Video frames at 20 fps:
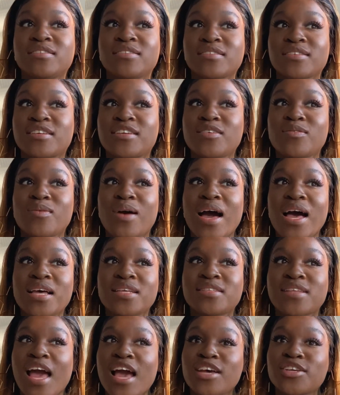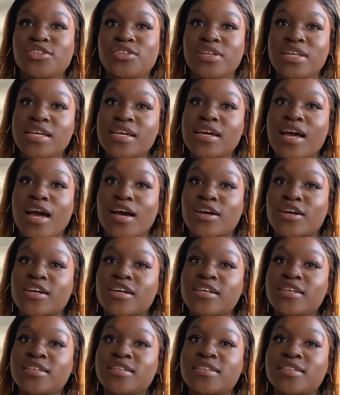he was actually a
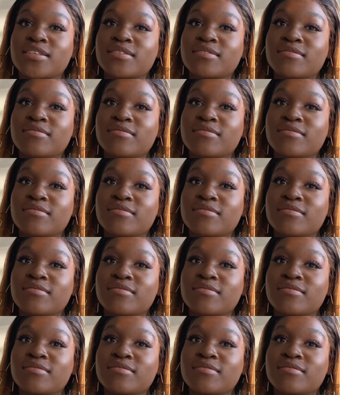good